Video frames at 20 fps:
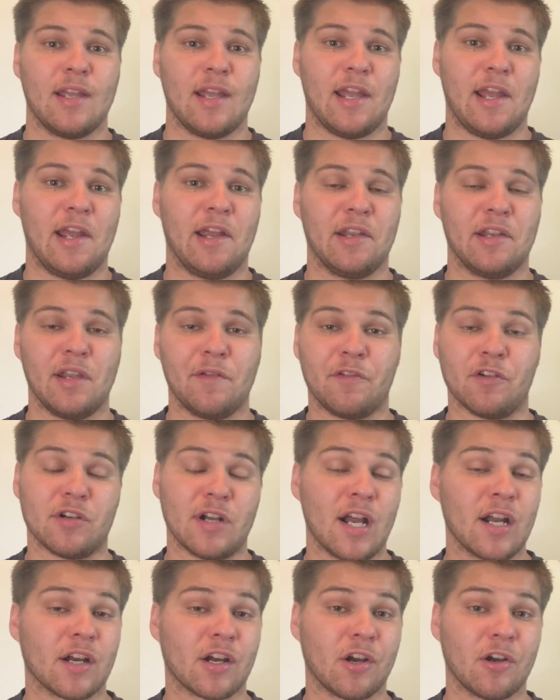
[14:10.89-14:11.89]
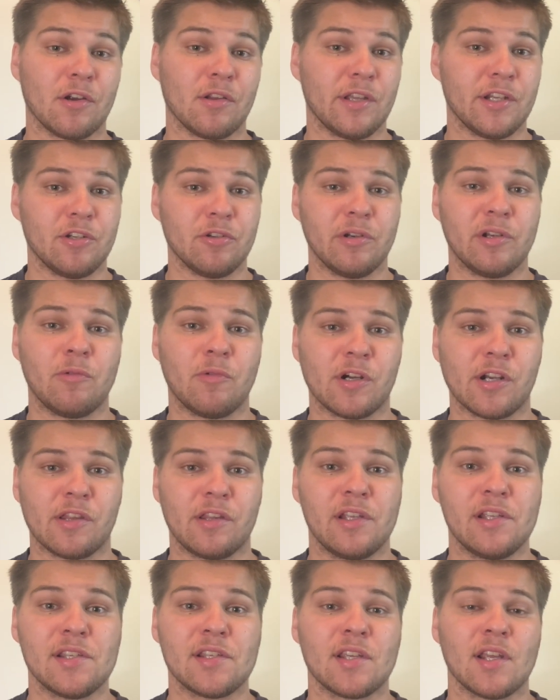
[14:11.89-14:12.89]
And if you're not currently doing one of
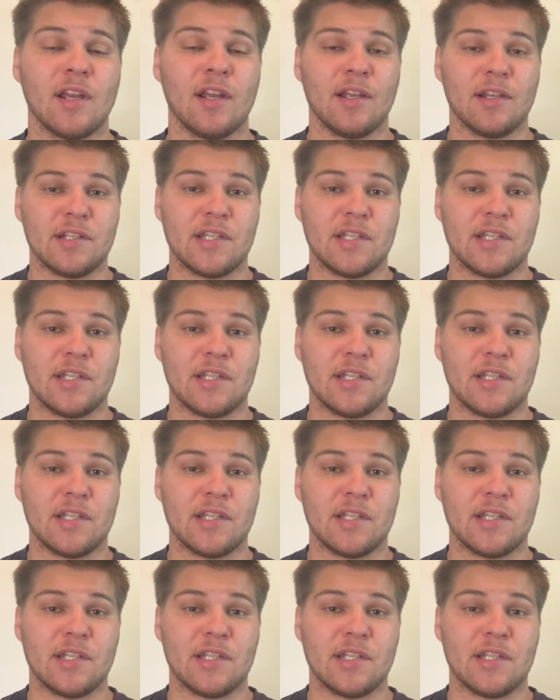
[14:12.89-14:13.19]
these,